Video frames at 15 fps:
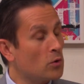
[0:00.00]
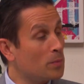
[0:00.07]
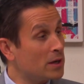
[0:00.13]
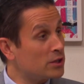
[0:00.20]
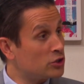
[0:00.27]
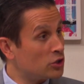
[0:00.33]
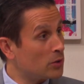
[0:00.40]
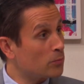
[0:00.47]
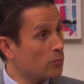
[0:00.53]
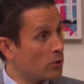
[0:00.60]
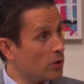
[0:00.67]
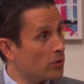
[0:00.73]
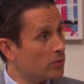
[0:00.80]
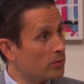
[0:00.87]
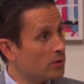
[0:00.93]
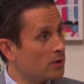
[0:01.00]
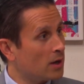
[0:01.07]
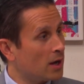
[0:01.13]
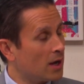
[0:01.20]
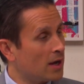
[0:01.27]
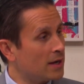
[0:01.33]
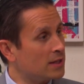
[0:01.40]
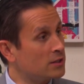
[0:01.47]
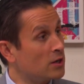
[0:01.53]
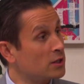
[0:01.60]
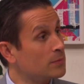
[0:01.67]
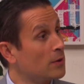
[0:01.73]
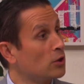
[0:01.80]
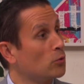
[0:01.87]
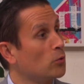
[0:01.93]
by Jim Rohn, uh, and it talks
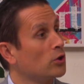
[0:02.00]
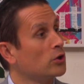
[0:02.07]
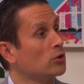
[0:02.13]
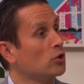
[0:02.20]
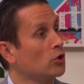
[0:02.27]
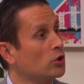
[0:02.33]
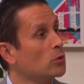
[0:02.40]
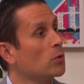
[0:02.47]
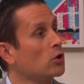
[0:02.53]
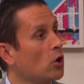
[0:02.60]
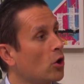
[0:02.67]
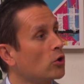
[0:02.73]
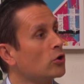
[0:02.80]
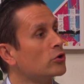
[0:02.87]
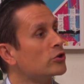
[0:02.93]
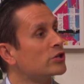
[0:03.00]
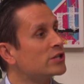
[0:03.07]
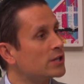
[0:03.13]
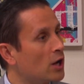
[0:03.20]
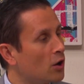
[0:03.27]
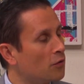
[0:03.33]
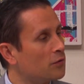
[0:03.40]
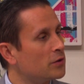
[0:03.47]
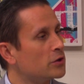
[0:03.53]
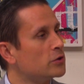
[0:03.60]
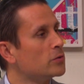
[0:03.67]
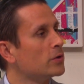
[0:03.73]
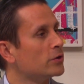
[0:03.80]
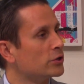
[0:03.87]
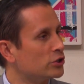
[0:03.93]
about learning, learning to work harder on yourself than you do
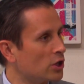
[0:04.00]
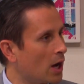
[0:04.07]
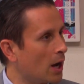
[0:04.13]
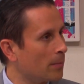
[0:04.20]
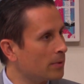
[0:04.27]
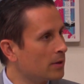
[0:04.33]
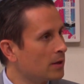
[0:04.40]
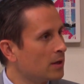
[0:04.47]
on your job